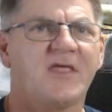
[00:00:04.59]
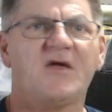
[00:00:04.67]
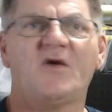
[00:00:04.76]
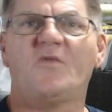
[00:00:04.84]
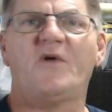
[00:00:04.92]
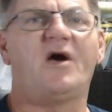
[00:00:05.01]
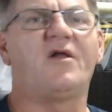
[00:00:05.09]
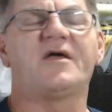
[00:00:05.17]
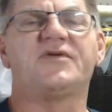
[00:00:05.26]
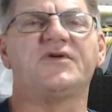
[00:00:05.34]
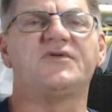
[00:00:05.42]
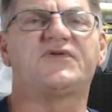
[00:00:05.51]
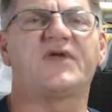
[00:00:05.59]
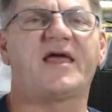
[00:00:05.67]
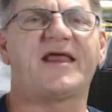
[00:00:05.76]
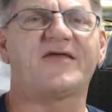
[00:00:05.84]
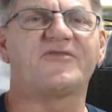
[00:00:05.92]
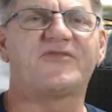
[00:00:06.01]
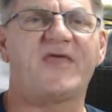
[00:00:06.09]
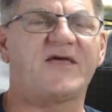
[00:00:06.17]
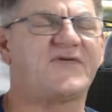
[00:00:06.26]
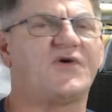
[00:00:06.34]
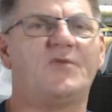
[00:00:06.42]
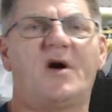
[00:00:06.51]
Well, a huge shout out and thanks to
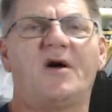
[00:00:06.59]
all my